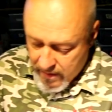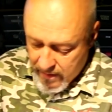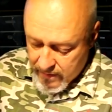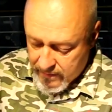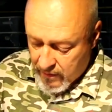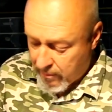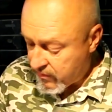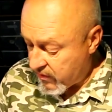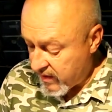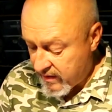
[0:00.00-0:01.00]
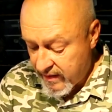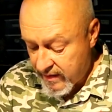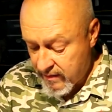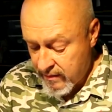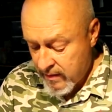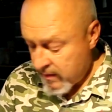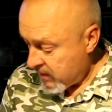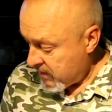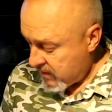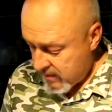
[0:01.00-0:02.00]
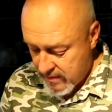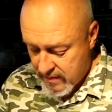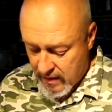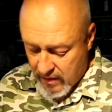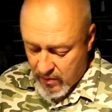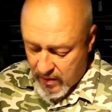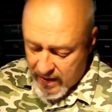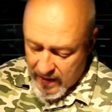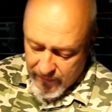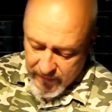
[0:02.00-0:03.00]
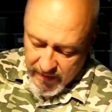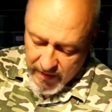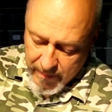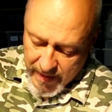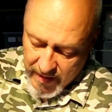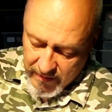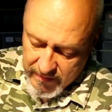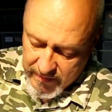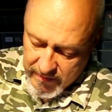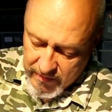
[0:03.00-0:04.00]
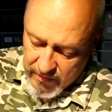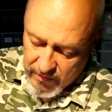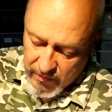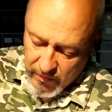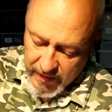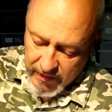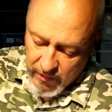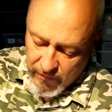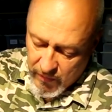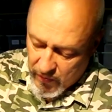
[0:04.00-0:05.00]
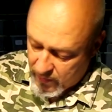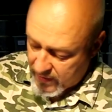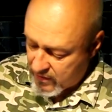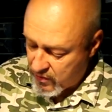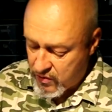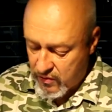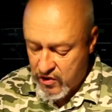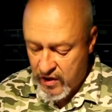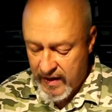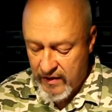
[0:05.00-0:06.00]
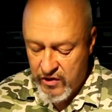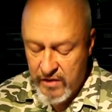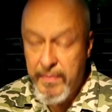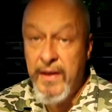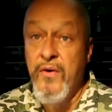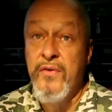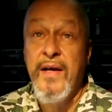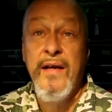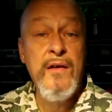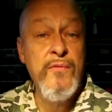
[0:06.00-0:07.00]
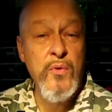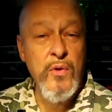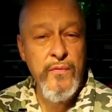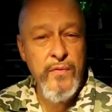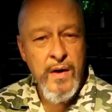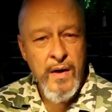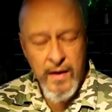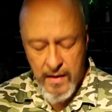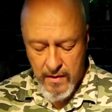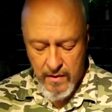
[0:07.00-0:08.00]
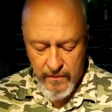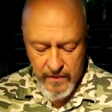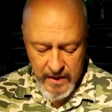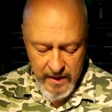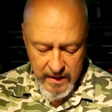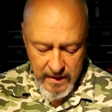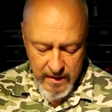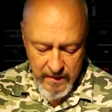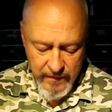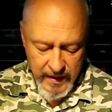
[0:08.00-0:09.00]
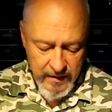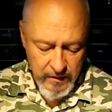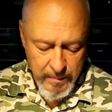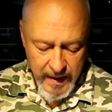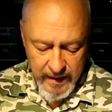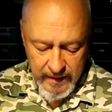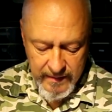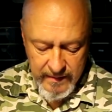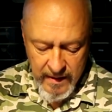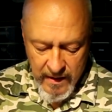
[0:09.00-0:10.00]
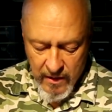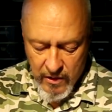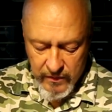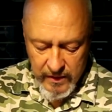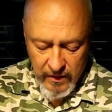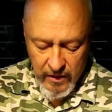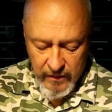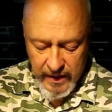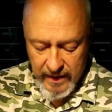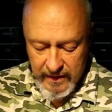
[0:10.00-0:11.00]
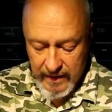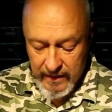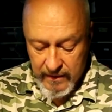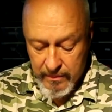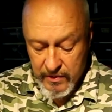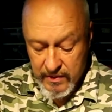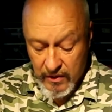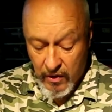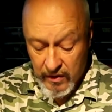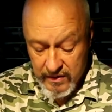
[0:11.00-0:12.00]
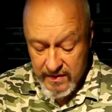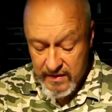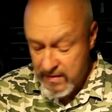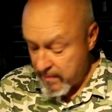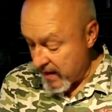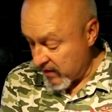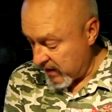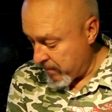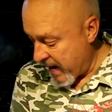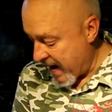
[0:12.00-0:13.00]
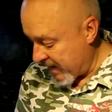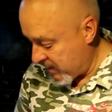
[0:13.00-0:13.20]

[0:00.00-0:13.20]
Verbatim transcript: uh, substrate here so after about three to four weeks you should change it because then it's full of of uh, fecal pellets of the larvae, and then it starts smelling bad